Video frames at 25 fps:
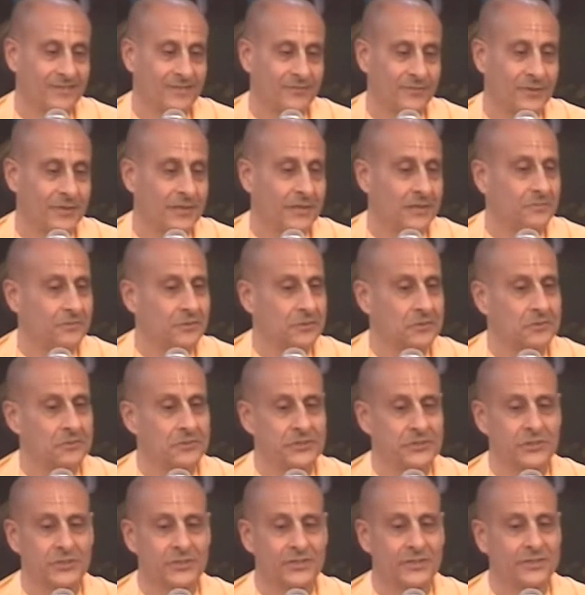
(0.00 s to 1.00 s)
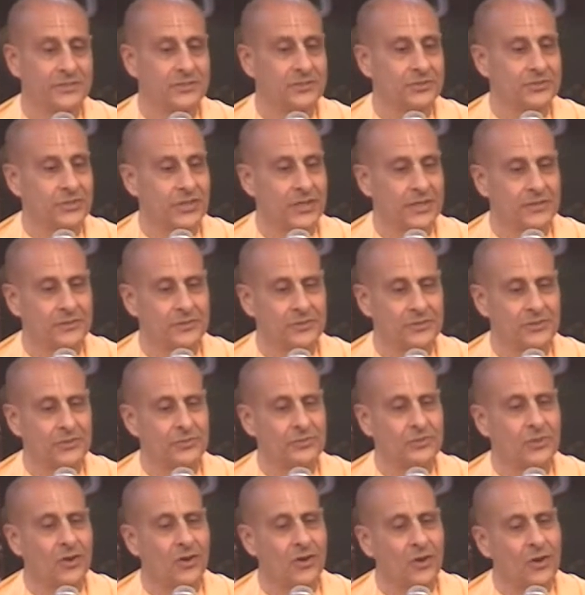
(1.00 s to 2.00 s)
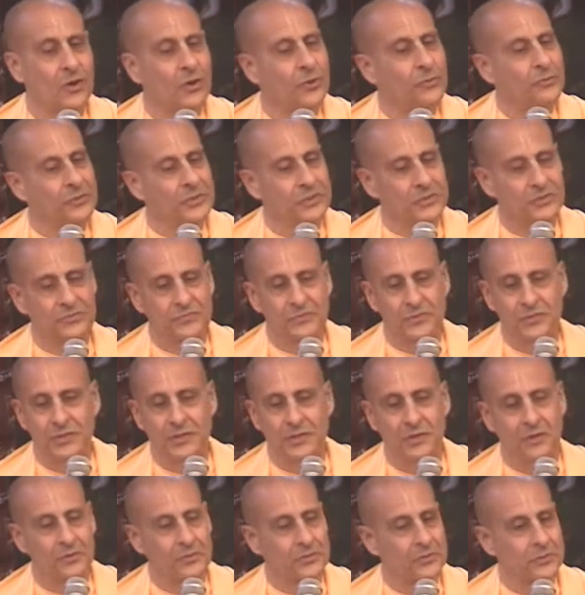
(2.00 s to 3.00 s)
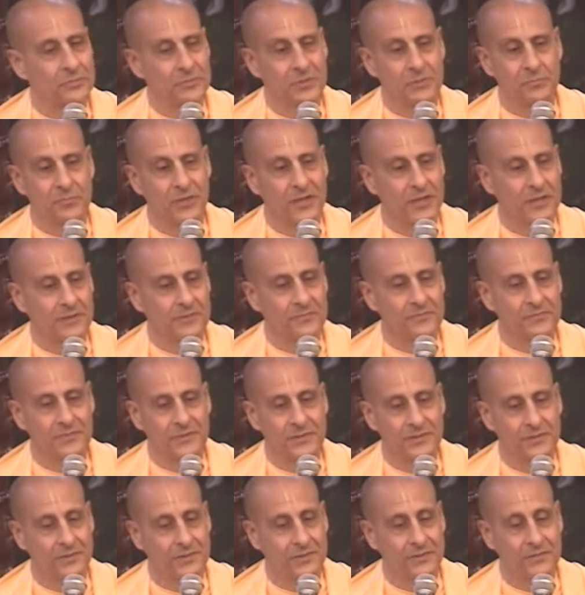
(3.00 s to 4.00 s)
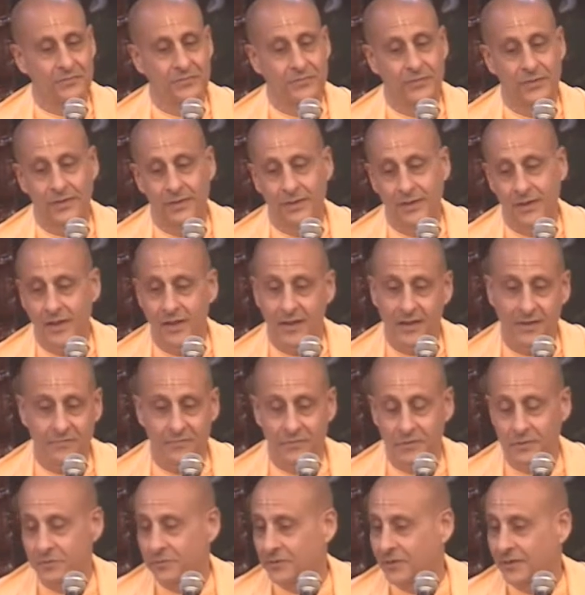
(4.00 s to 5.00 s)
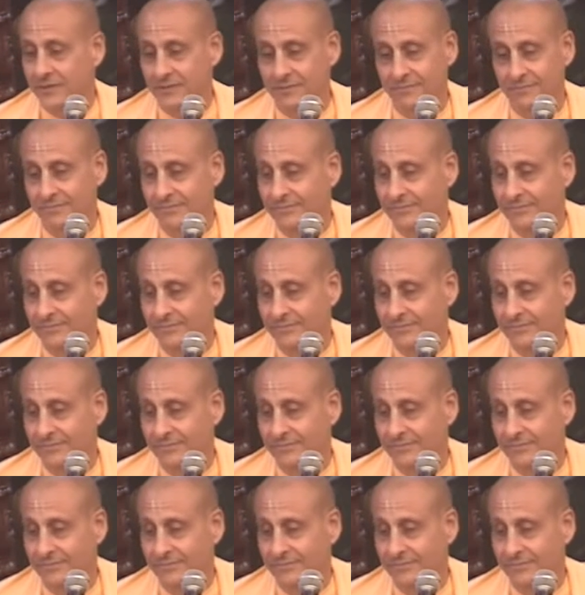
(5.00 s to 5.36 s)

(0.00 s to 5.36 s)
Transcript: Whatever Krishna desires is always for the ultimate benefit of everyone.